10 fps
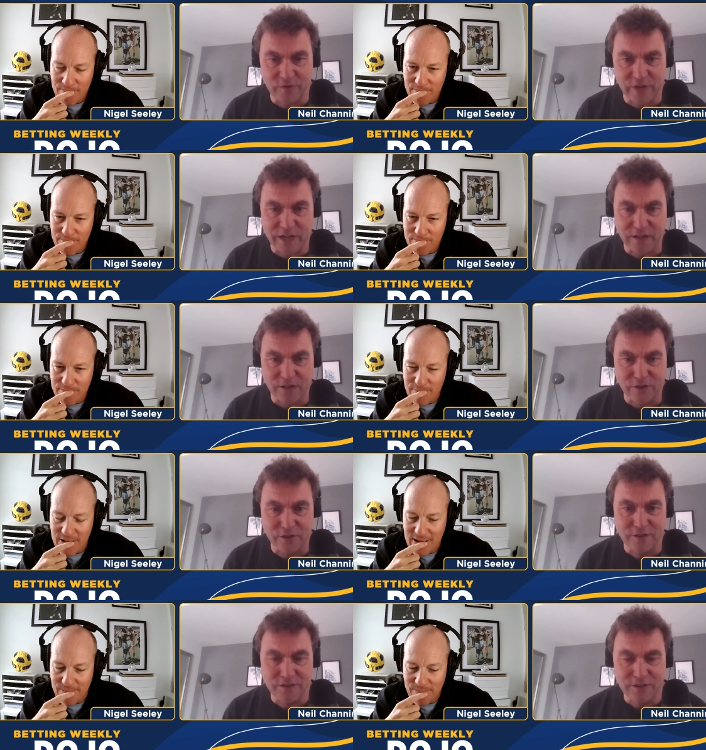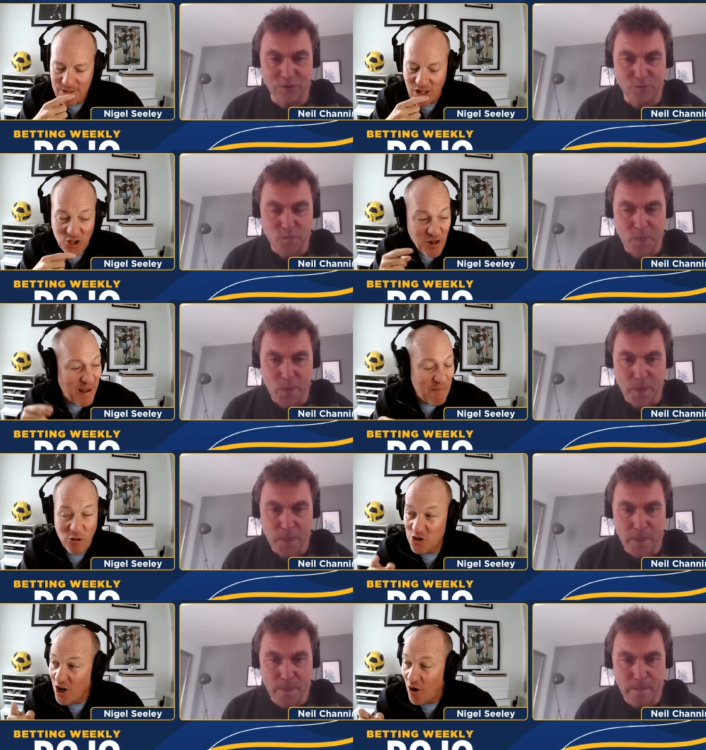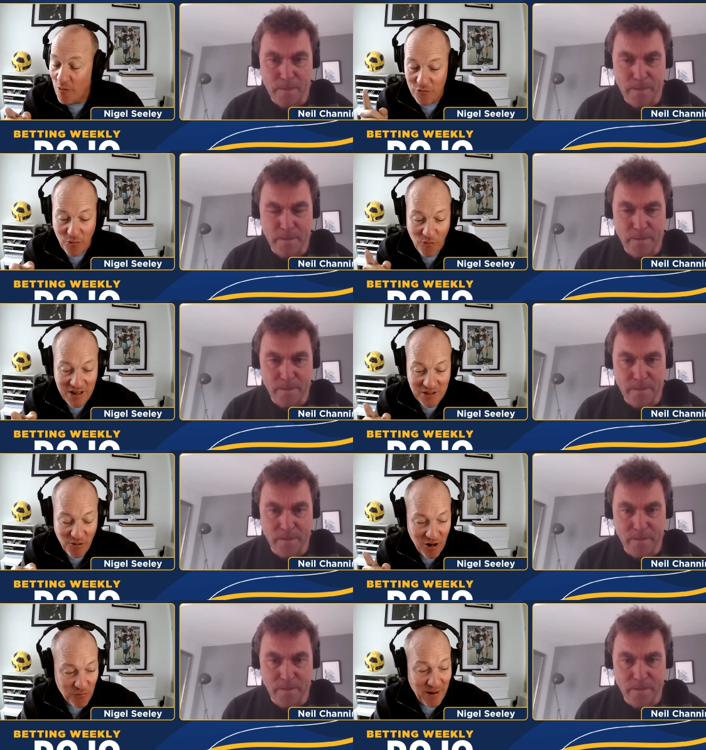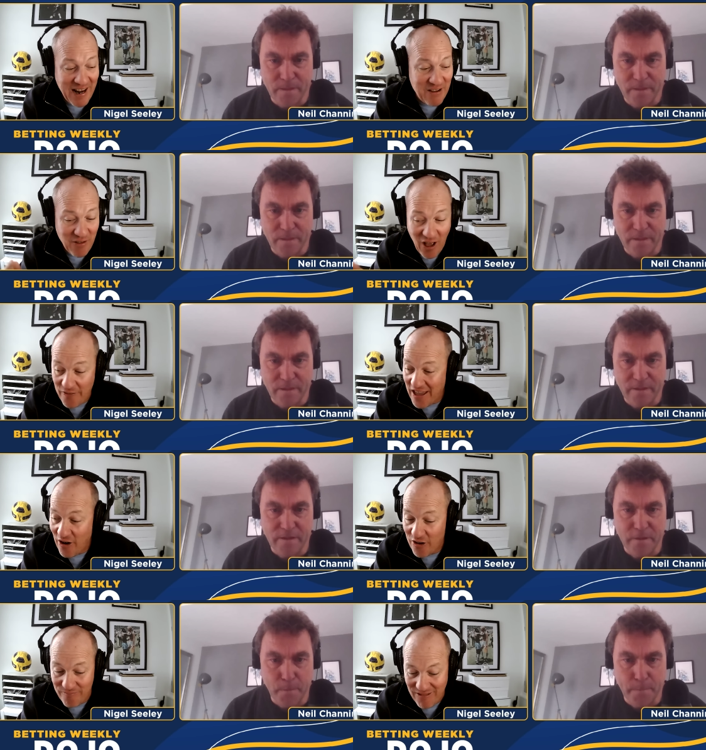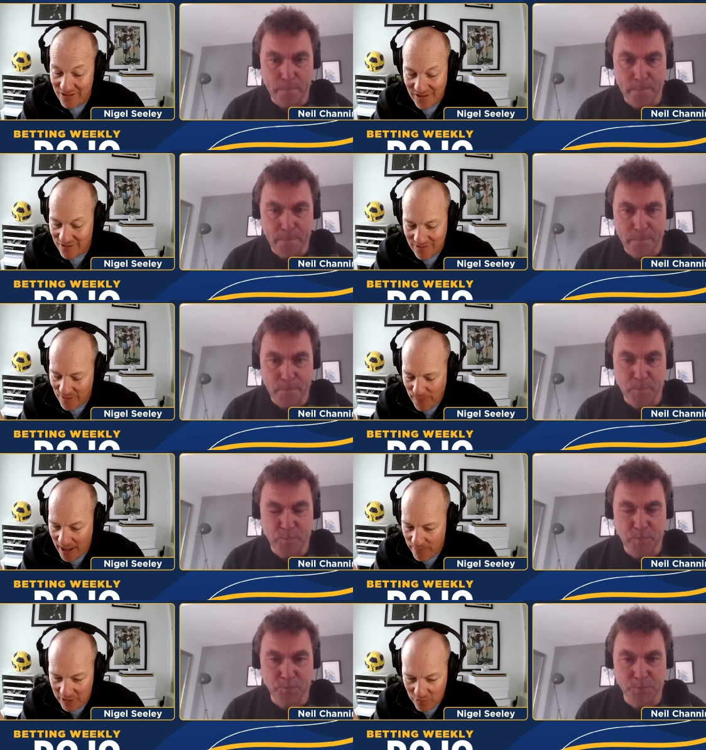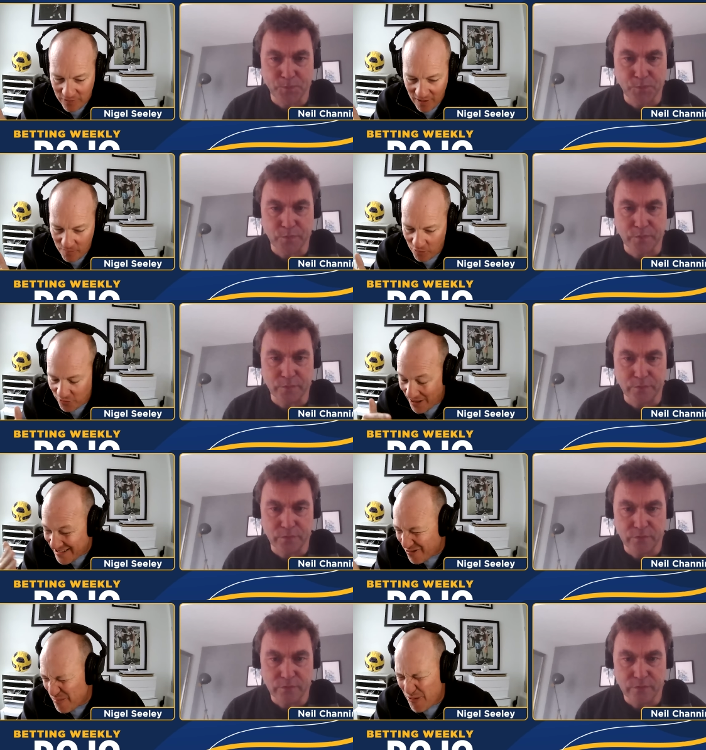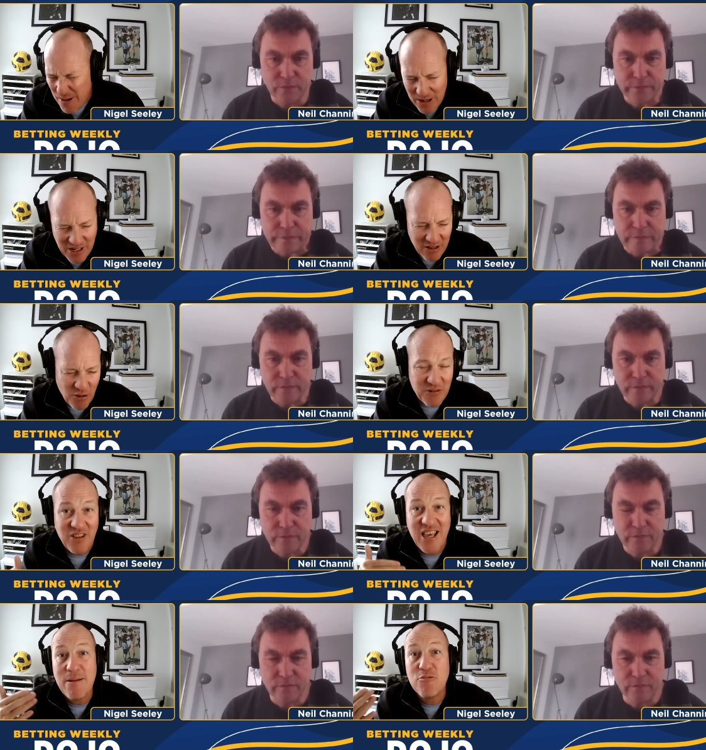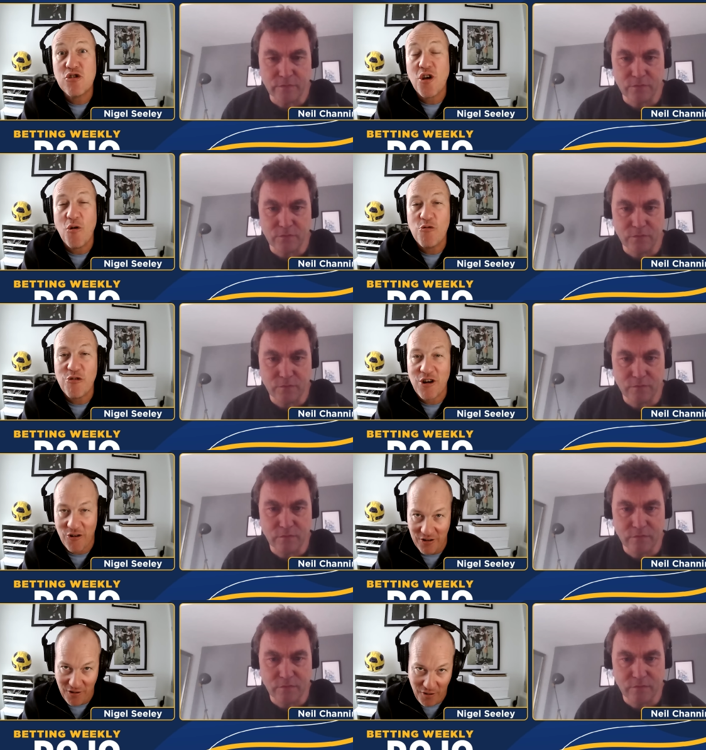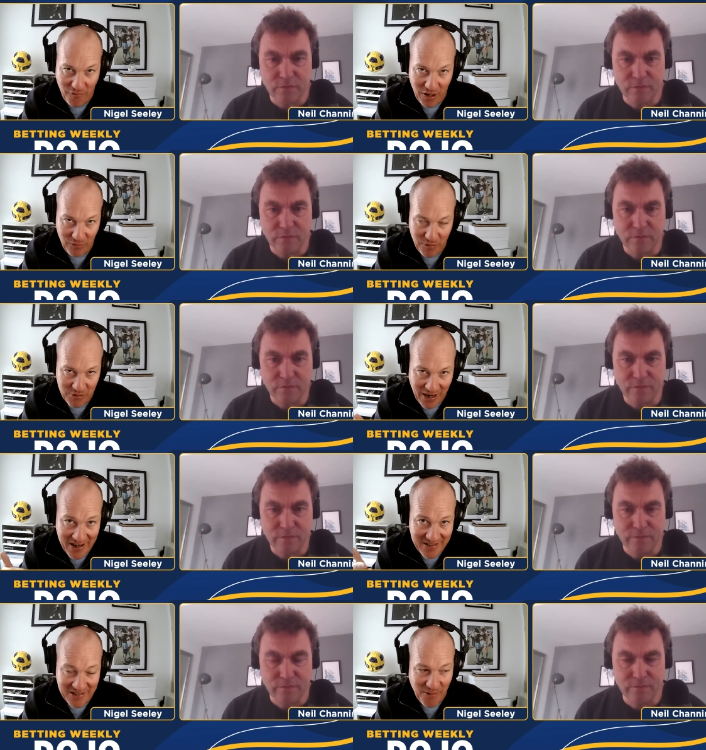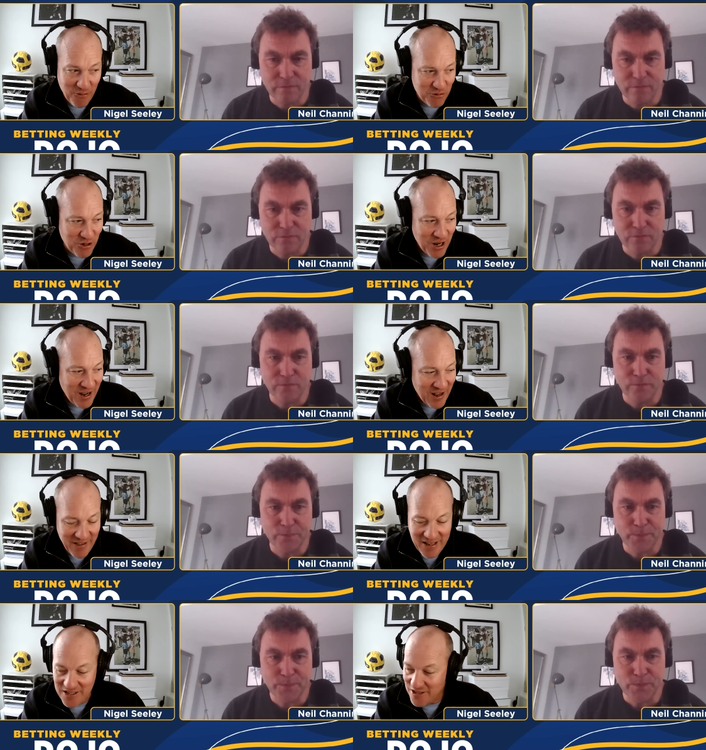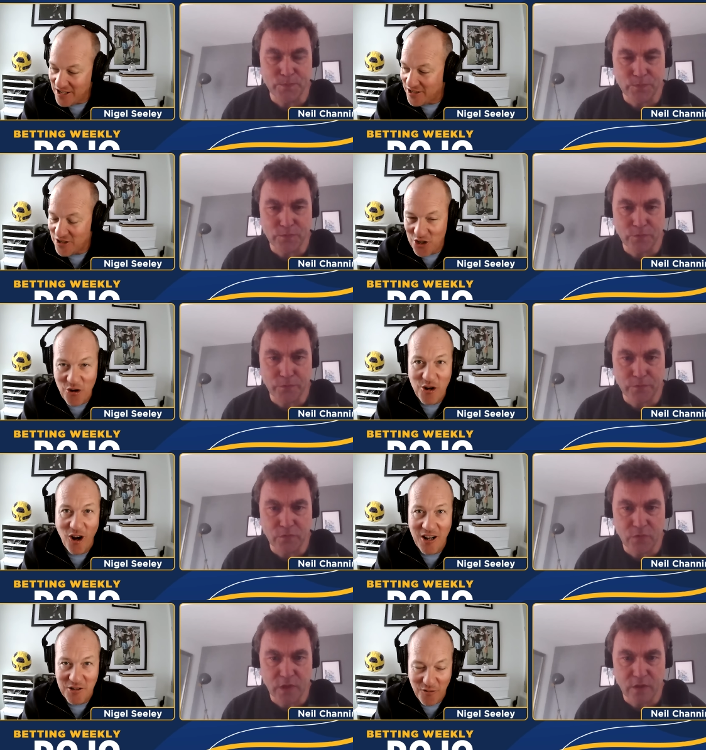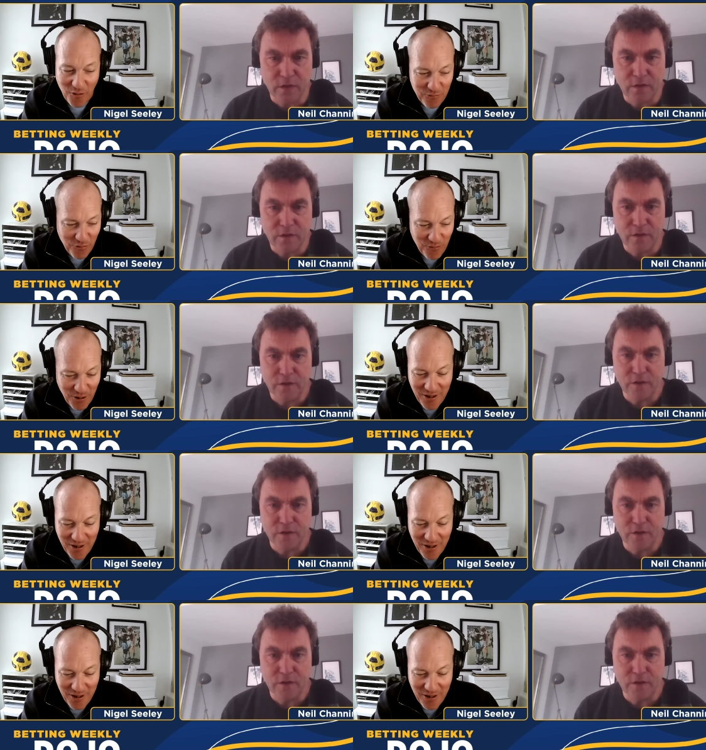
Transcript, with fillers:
Speaker 1: Sadly. Yeah, so I should have had more. Charlton was the reason I lost, but then it's, and then I the, the the bad beats were terrible. So that's pretty much how to do it. Keep soldering on is the advice from Neil Channing. This is someone who's this is this is two guys who've gone through